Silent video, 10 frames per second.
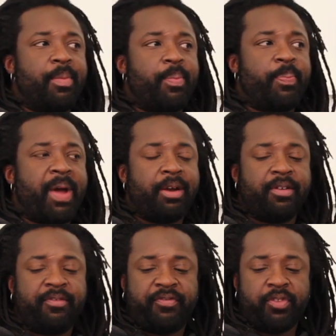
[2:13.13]
Part
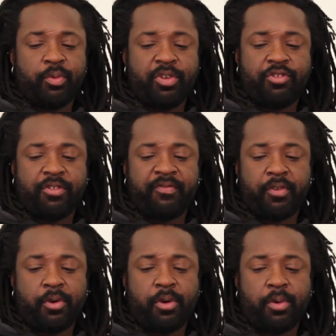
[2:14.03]
of the reason
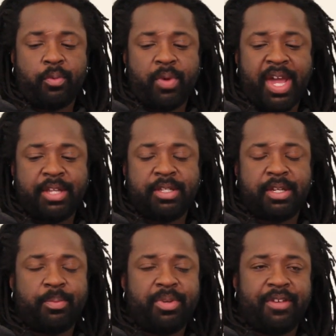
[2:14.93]
for
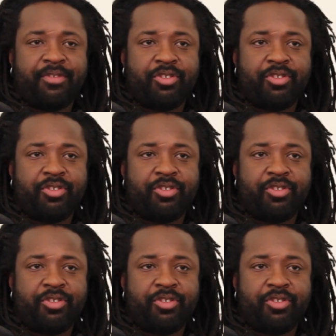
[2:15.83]
writing A Brief